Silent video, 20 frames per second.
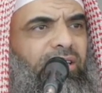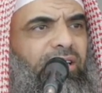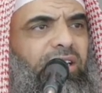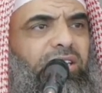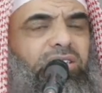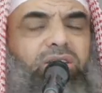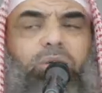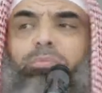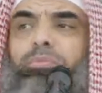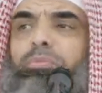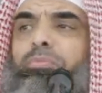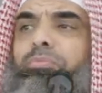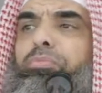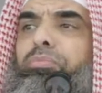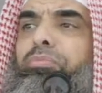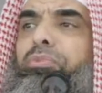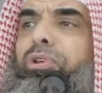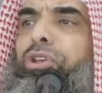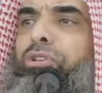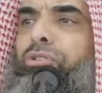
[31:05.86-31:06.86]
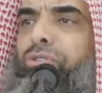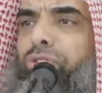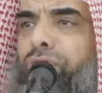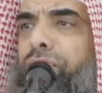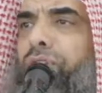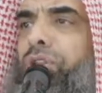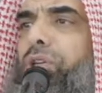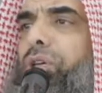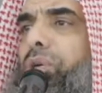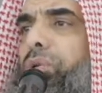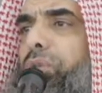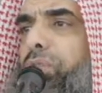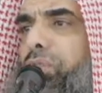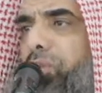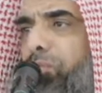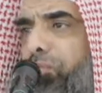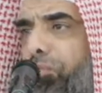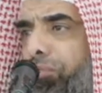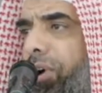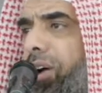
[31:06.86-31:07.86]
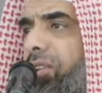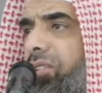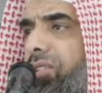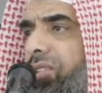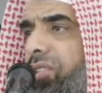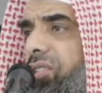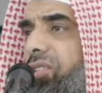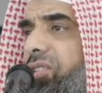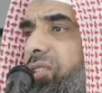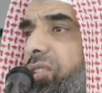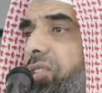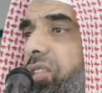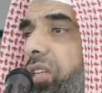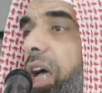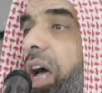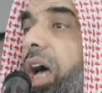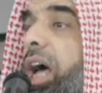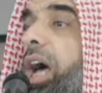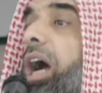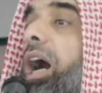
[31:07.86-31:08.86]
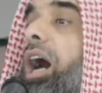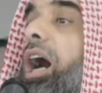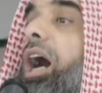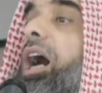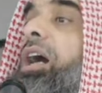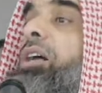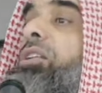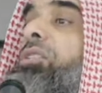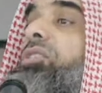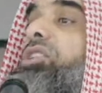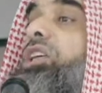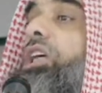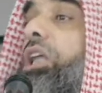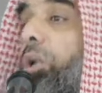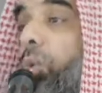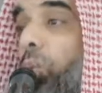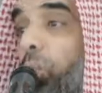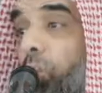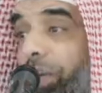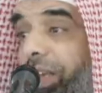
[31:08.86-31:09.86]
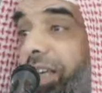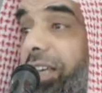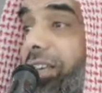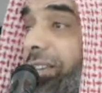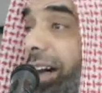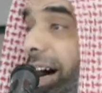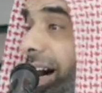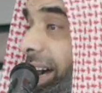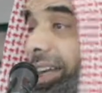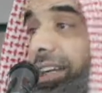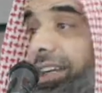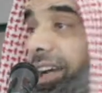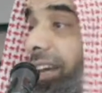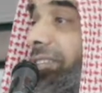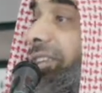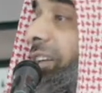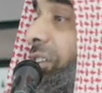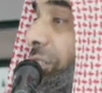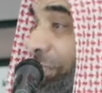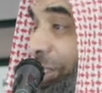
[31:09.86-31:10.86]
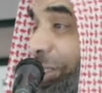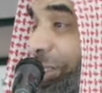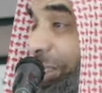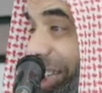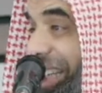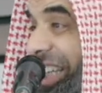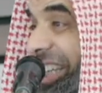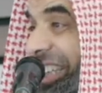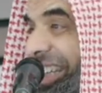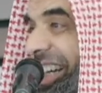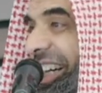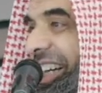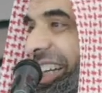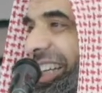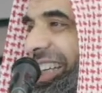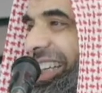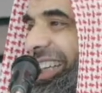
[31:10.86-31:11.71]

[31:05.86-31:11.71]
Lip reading: is a continuous process until we die, not until they die.